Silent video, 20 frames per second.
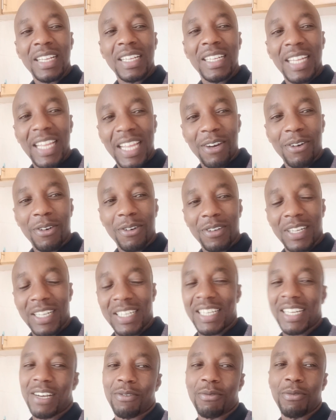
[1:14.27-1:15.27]
Leo,
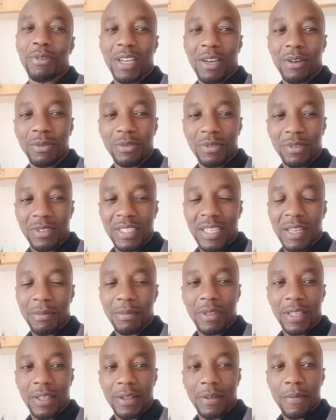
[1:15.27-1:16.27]
nataka kuongea kuhusu
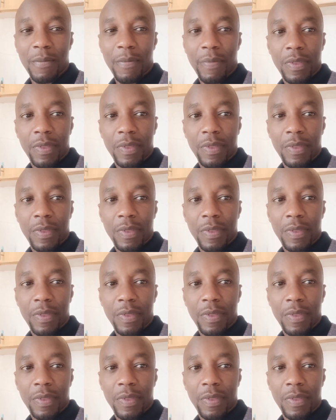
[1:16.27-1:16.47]
something.